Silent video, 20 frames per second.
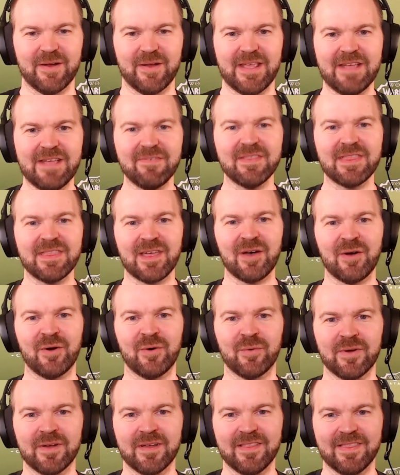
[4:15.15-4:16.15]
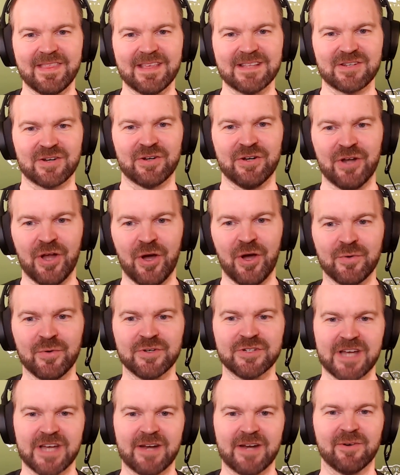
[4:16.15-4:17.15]
even though these are
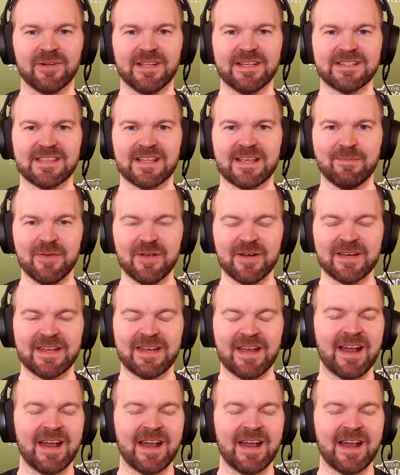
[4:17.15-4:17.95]
known generally to the community,